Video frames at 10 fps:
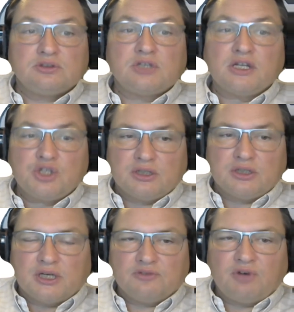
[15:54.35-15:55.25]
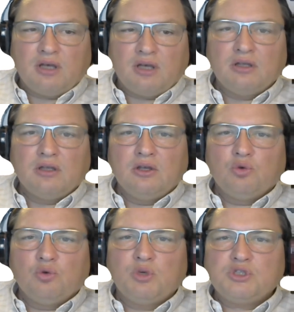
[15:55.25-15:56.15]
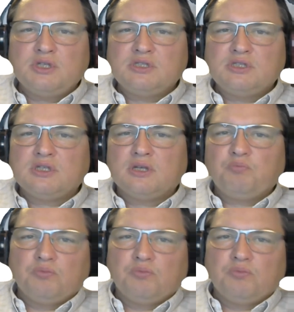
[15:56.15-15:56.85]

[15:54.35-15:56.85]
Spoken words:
tangent alpha, which is